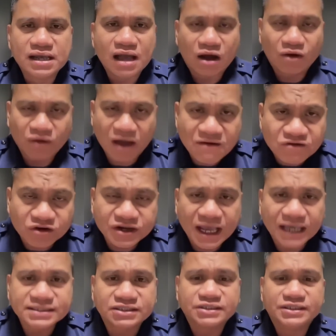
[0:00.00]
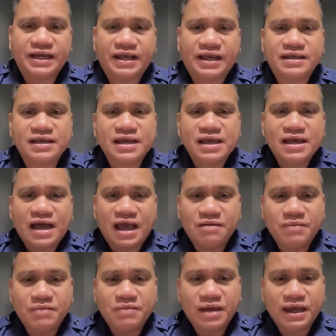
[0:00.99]
However, yesterday, I
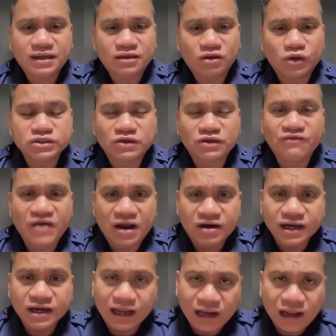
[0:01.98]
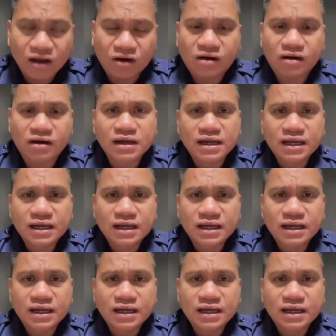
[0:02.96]
made it also very clear